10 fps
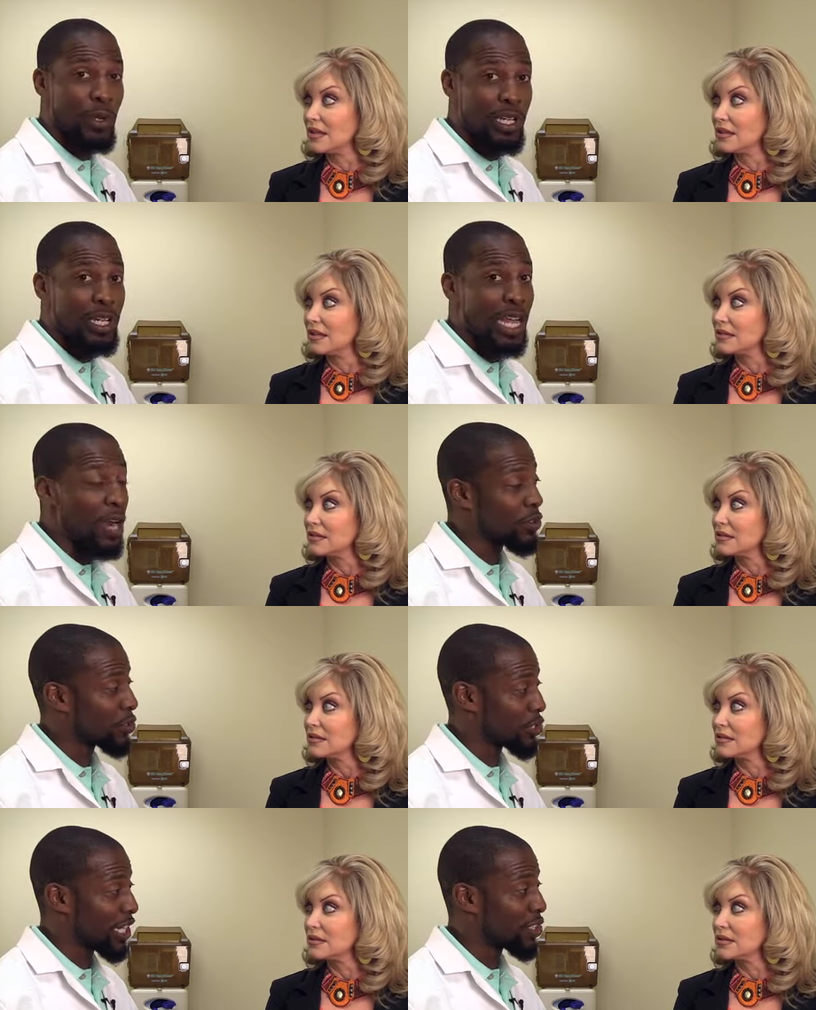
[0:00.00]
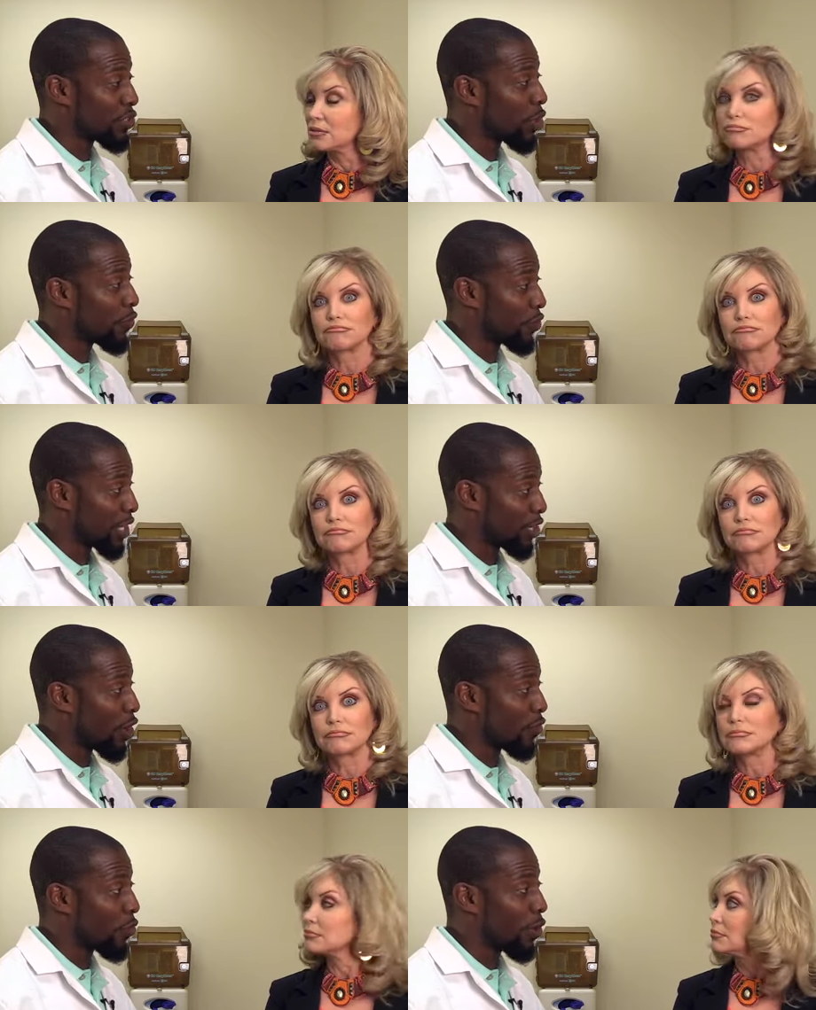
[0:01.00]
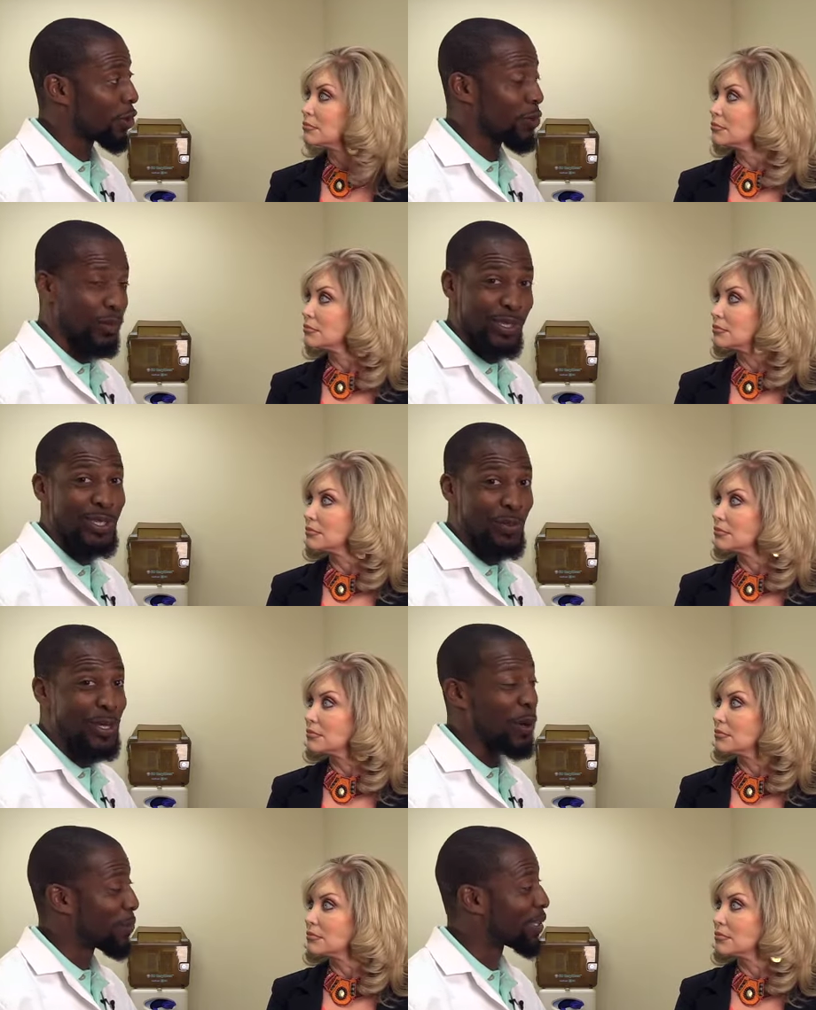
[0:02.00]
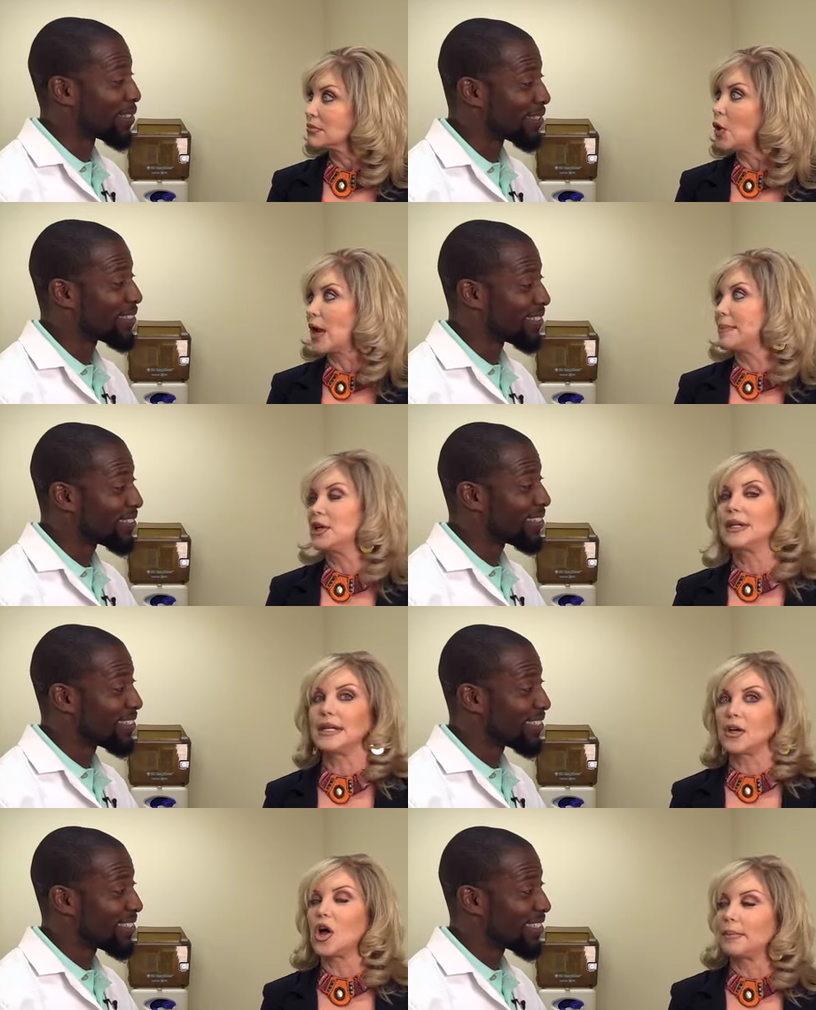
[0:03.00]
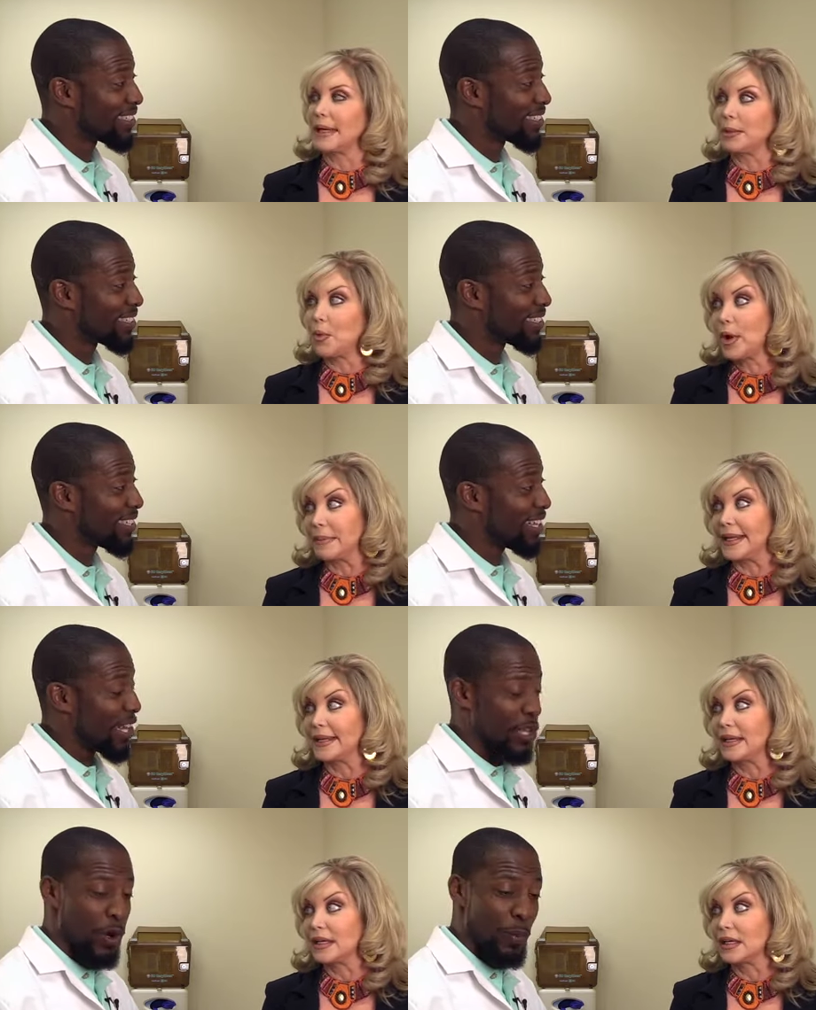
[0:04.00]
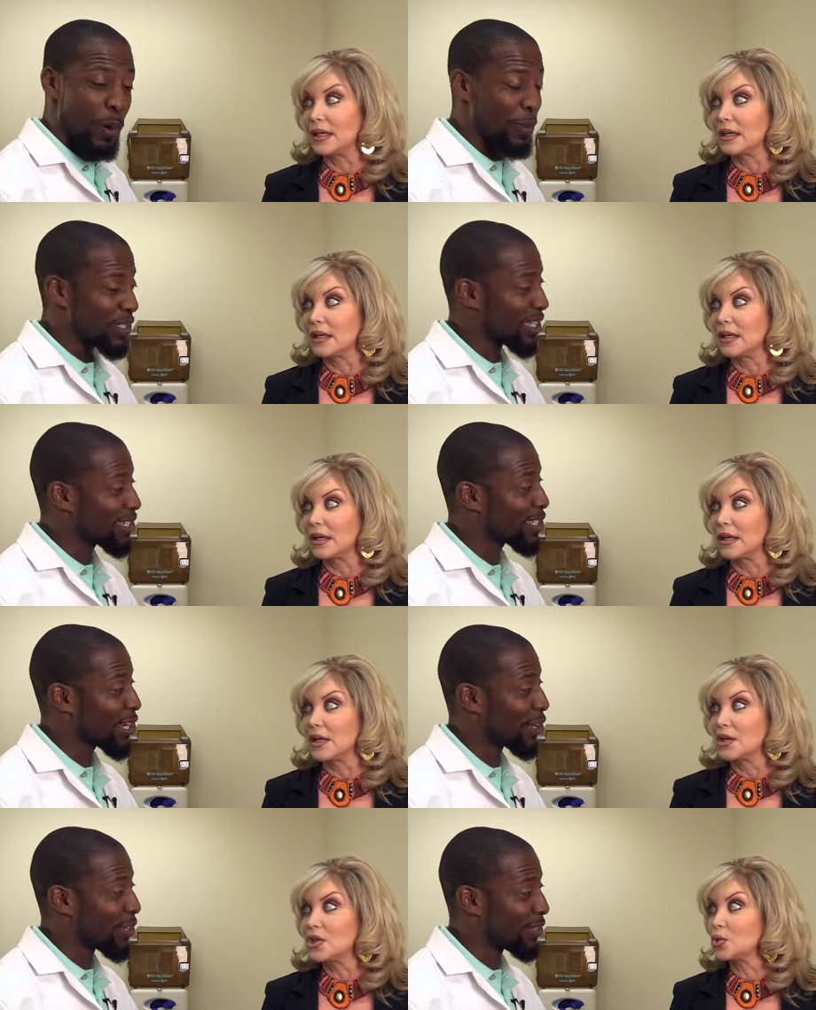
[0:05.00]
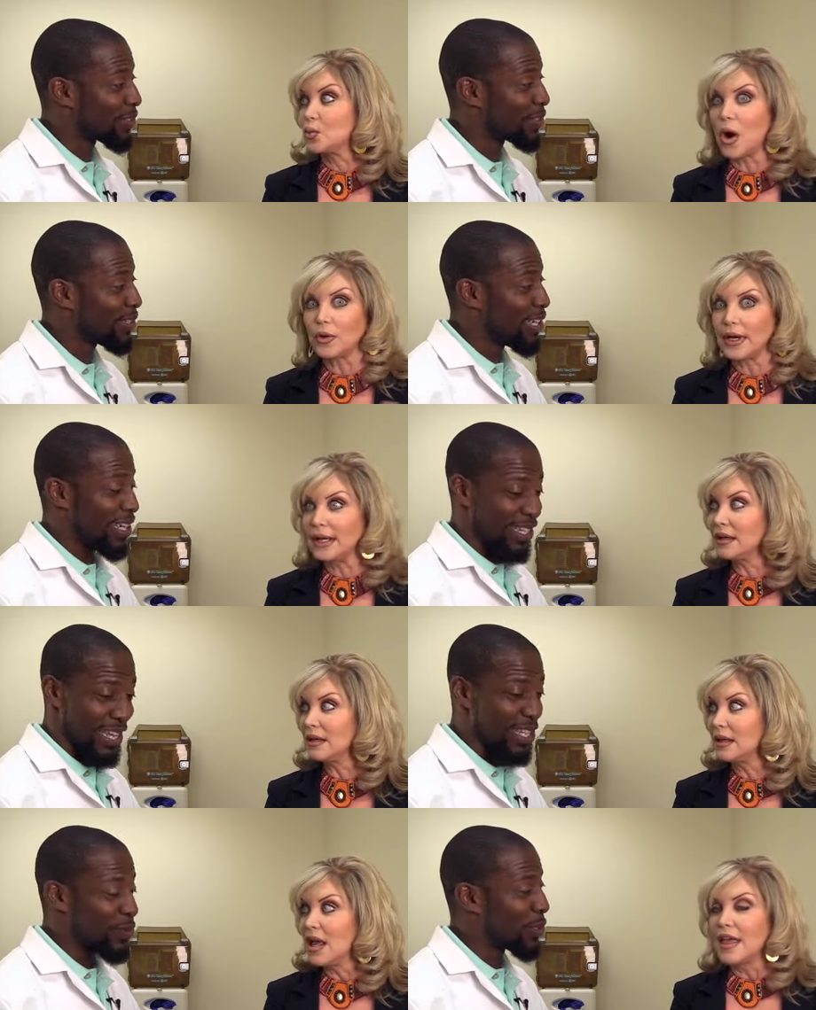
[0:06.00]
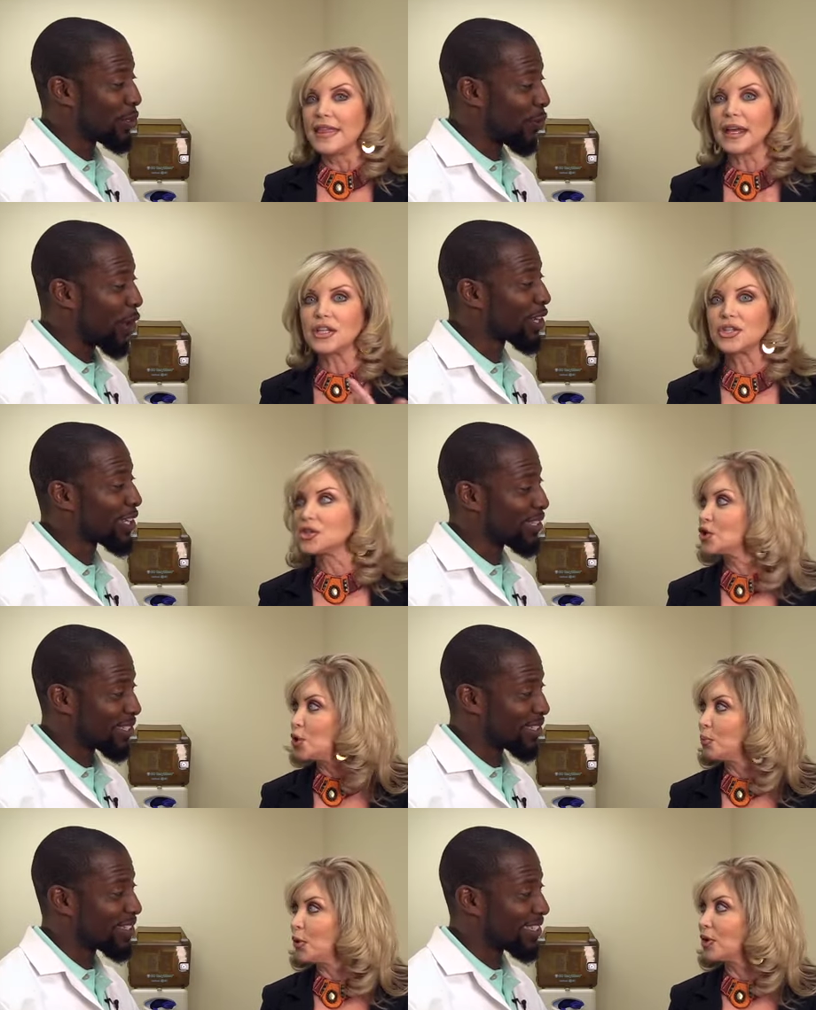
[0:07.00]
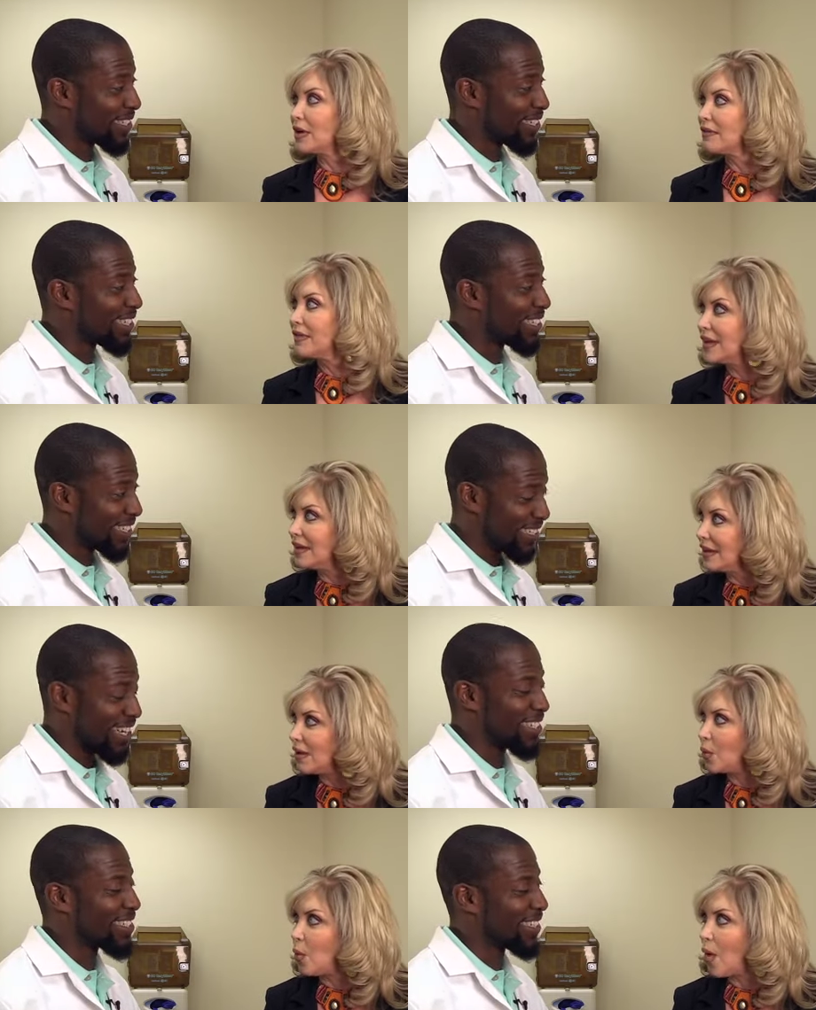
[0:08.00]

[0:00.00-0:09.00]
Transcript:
Speaker 1: pretty good hours, so chances are if you're getting off work, we'll still be open.
Speaker 2: Okay, but you need to call and make an appointment.
Speaker 1: No appointments necessary. Just walk
Speaker 2: right in? Yes, we do that walk super convenient. Yes,